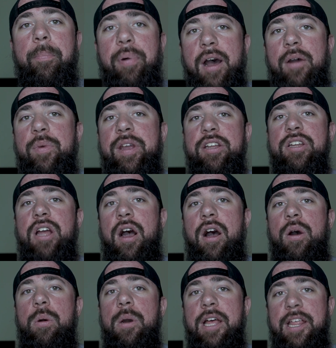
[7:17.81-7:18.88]
But we
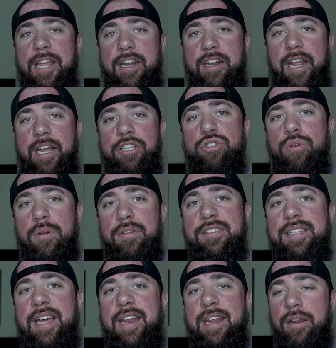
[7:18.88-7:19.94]
know that in a controlled
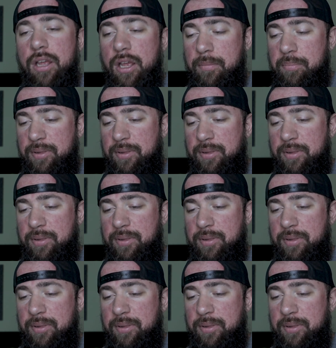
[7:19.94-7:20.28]
setting,